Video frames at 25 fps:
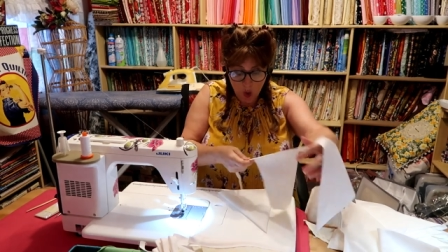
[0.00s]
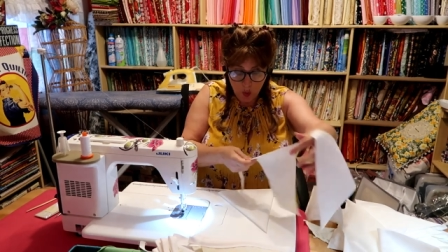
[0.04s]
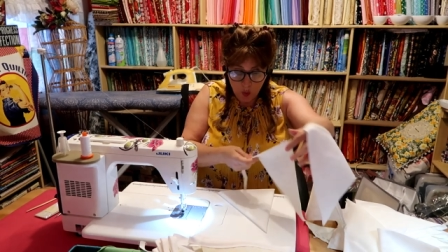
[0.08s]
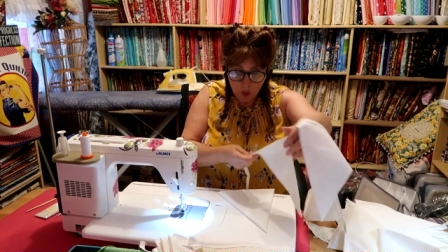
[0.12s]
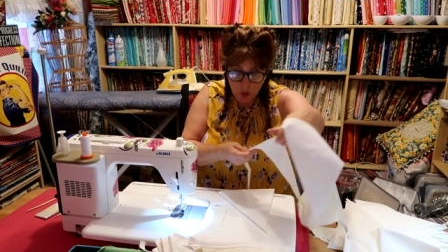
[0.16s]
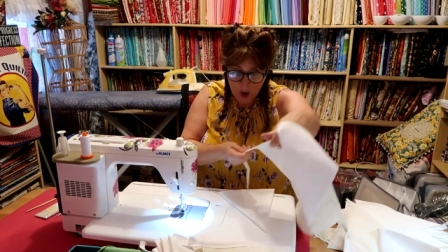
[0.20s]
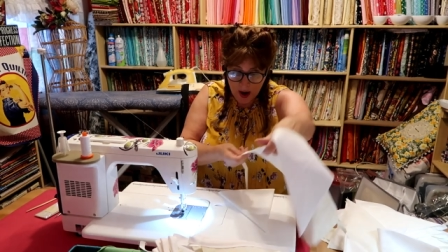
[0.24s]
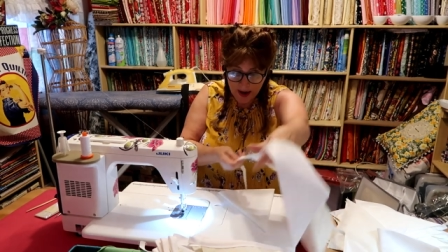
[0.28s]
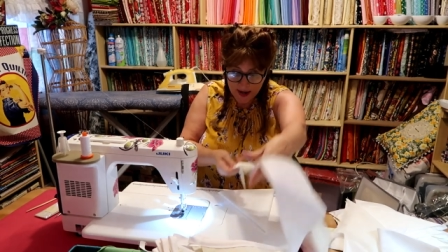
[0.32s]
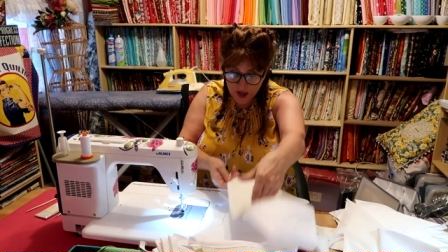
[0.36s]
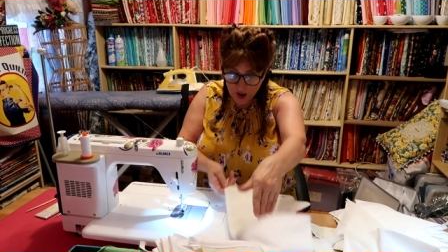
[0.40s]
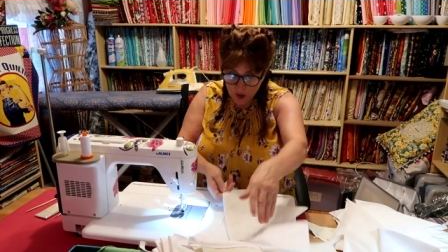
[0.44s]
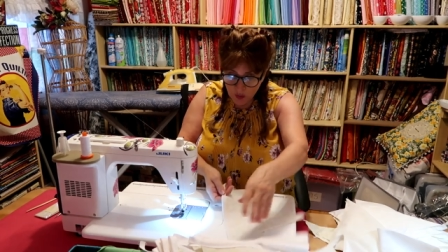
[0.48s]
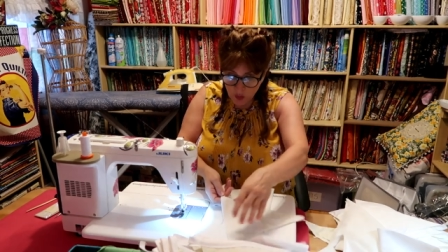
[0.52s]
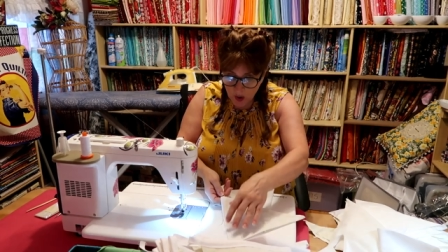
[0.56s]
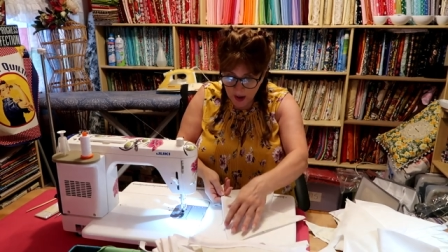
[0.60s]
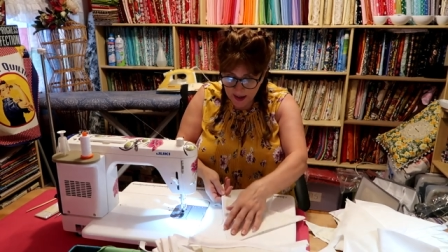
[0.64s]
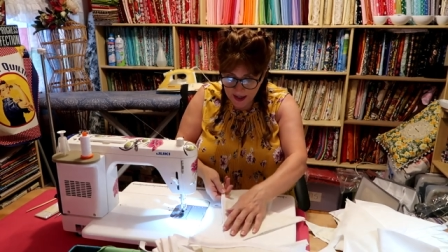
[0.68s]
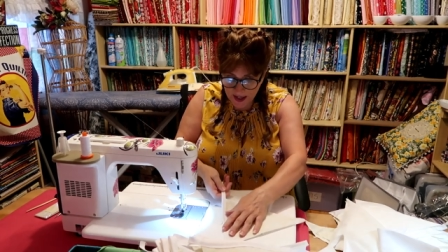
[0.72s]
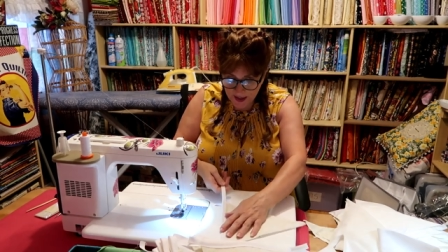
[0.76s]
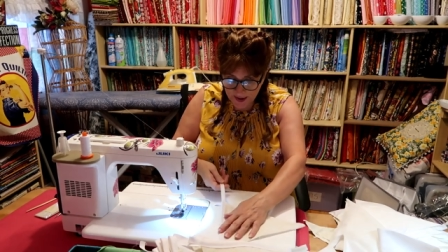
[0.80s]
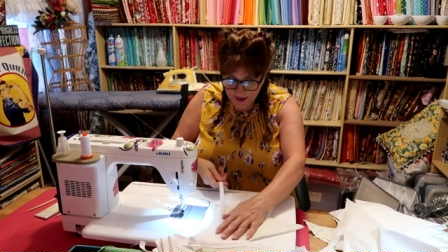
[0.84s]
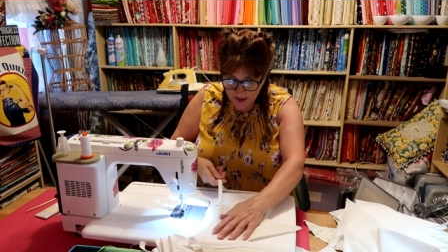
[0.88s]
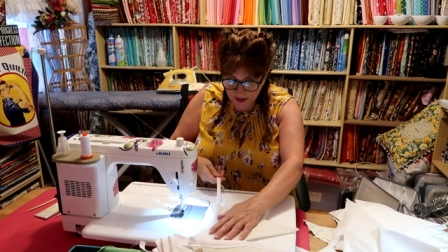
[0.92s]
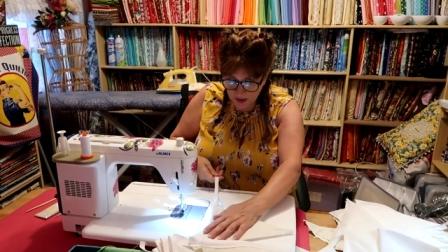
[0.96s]
what you
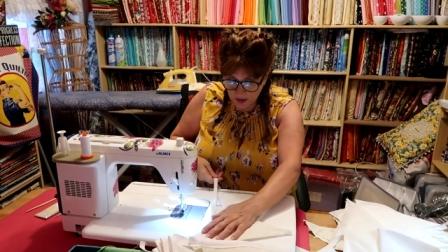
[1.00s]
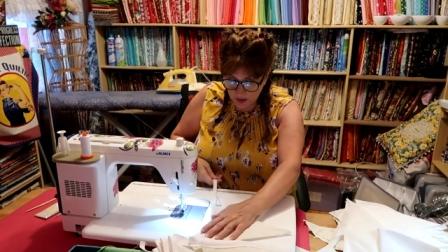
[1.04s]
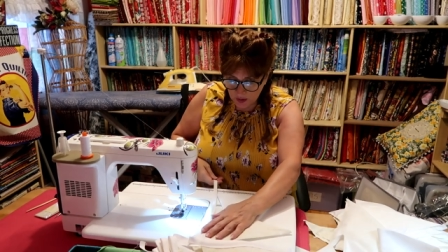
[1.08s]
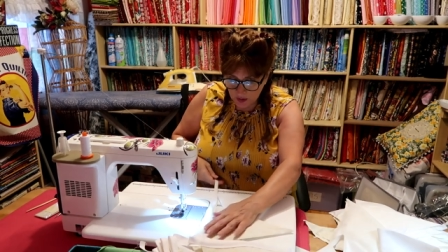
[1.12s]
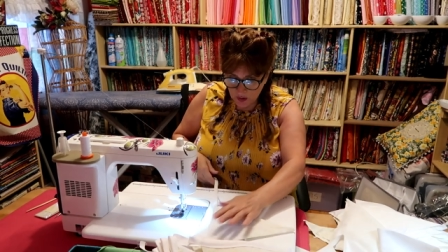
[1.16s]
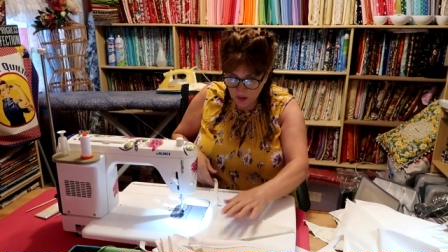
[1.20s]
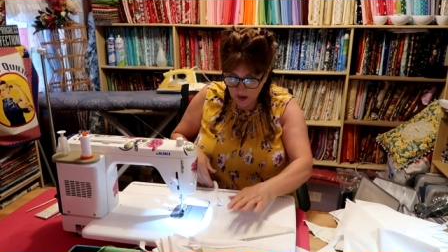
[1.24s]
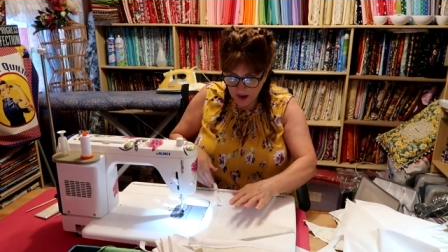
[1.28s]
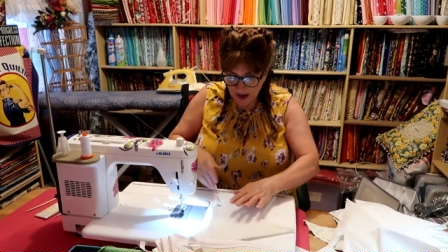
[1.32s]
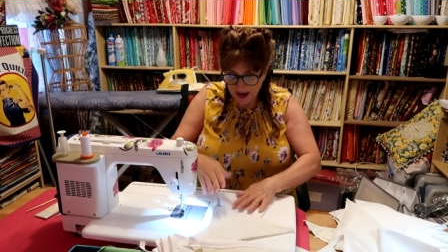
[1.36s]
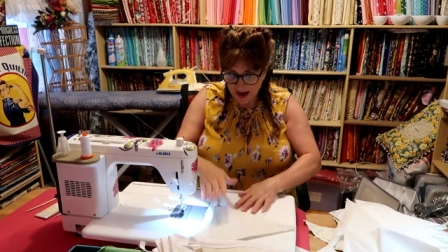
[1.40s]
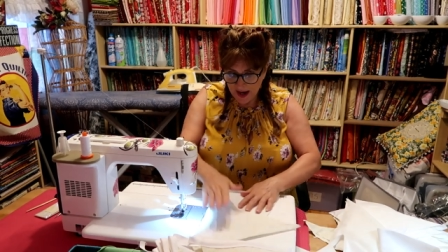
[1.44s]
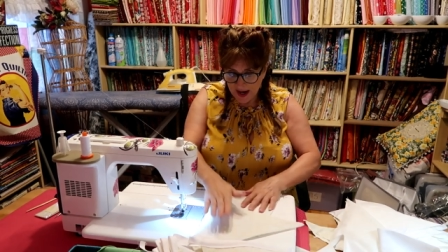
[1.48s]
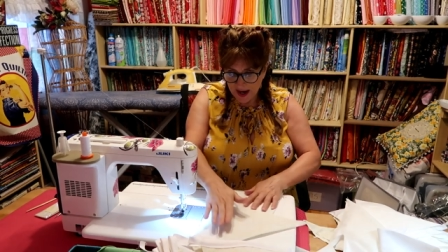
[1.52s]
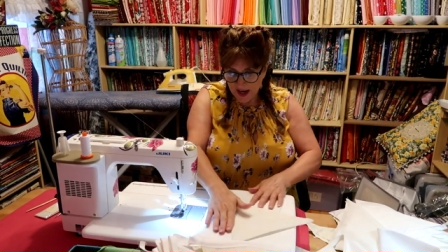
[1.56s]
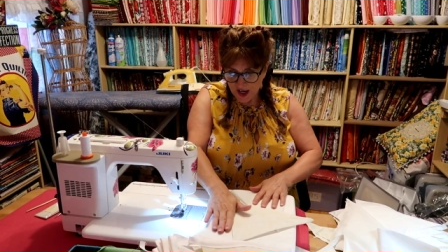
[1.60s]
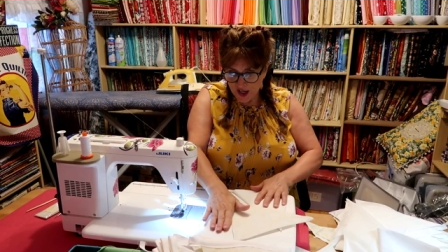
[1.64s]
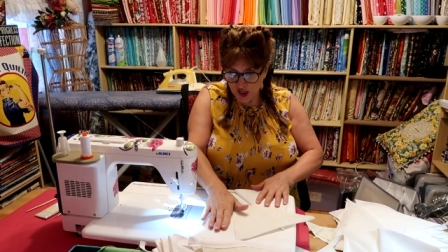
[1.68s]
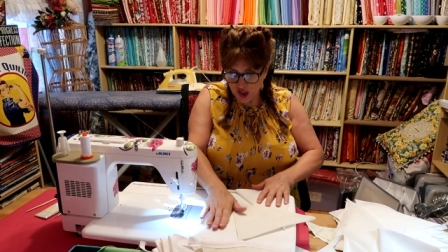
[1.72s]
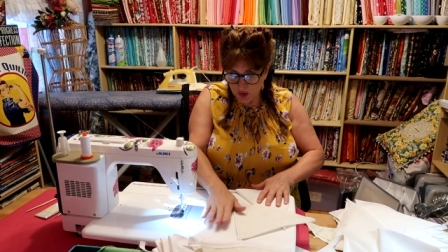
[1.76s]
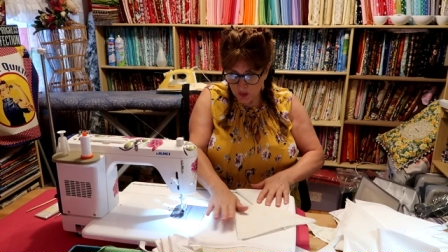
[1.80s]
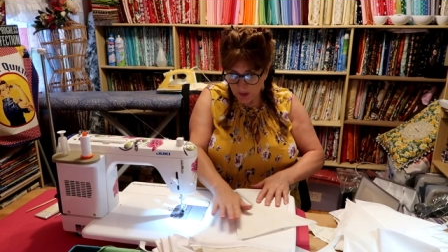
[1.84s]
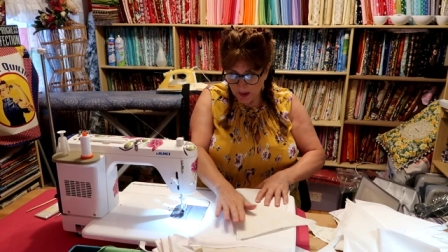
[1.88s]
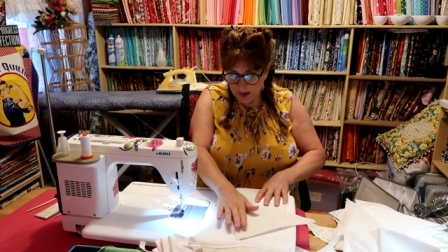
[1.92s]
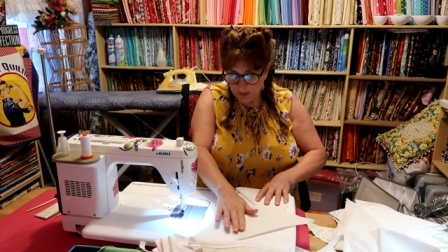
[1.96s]
want to do
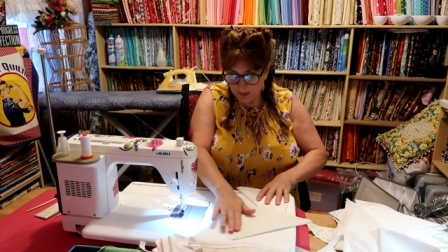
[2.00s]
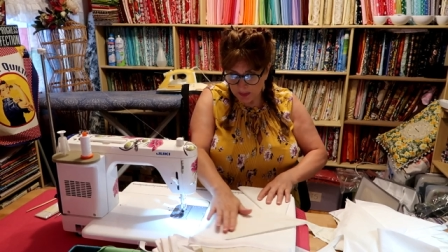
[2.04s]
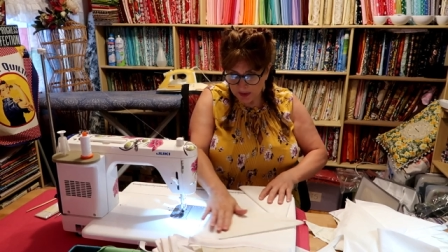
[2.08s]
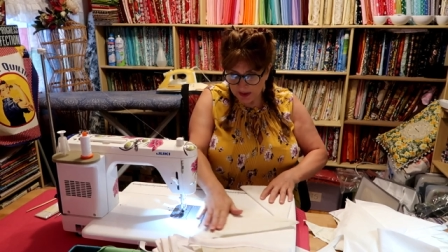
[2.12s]
is you want